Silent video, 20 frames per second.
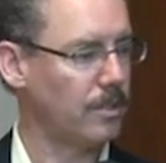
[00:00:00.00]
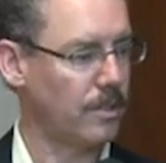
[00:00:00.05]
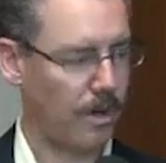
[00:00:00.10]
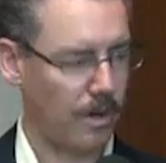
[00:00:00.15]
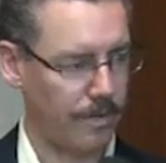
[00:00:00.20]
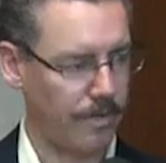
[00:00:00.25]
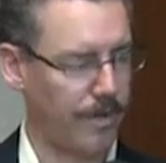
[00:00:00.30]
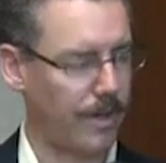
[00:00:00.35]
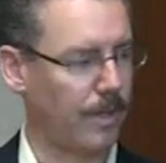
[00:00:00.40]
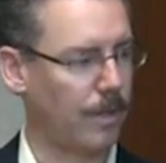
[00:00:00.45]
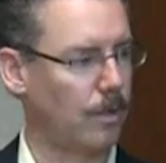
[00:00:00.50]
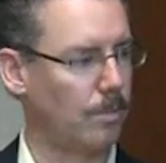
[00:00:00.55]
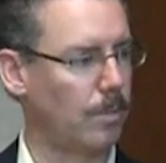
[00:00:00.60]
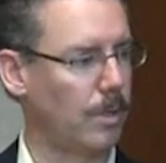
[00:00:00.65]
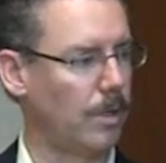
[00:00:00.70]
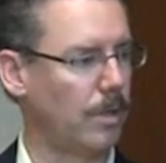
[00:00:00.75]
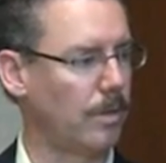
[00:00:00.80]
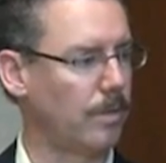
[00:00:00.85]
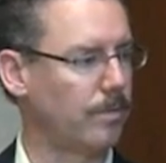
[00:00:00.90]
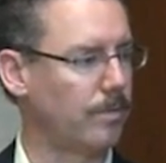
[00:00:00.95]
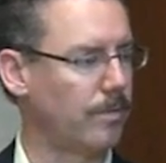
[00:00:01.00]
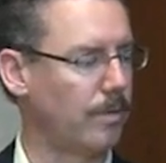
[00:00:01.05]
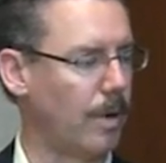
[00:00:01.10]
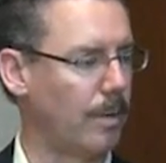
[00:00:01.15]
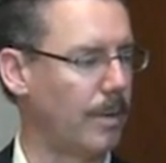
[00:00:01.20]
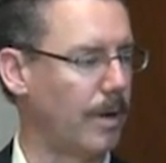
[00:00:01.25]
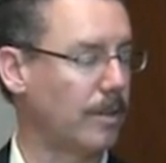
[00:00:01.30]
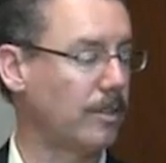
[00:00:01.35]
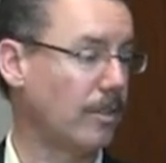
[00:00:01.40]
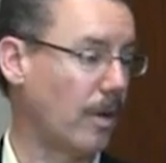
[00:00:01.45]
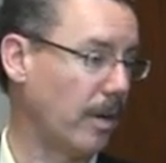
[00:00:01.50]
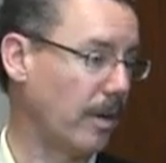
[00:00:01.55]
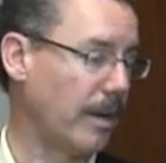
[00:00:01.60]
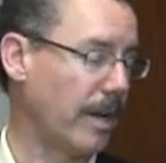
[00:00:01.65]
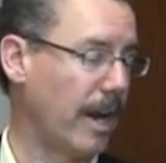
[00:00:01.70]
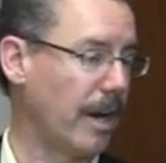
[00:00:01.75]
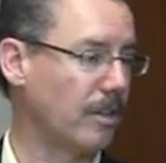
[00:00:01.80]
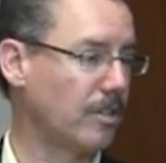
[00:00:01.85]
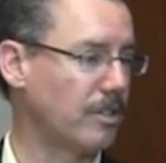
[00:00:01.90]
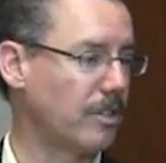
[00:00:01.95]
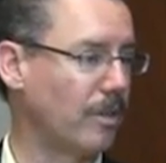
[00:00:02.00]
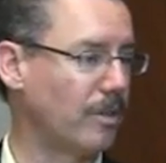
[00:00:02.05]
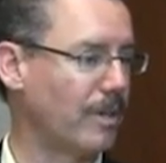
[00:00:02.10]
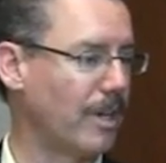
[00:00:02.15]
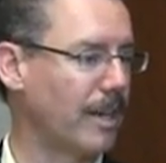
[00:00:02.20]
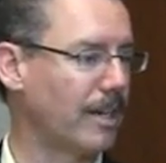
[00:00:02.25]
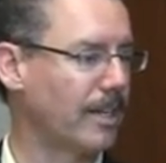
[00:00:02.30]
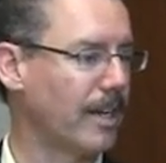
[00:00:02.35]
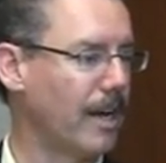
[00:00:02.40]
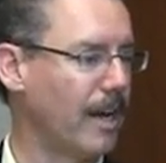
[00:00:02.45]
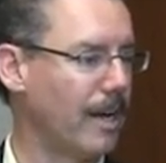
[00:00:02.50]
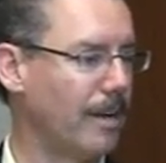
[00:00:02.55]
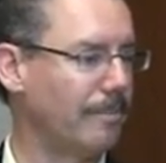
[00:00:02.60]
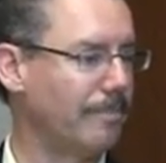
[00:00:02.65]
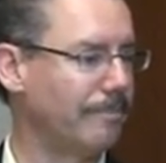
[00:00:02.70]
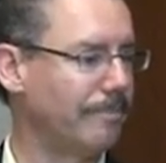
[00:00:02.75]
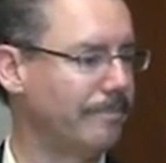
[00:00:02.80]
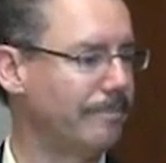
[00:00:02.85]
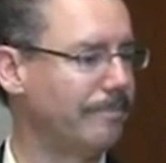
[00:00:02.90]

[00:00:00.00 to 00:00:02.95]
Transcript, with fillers: They're available from us on Ayrstone.com.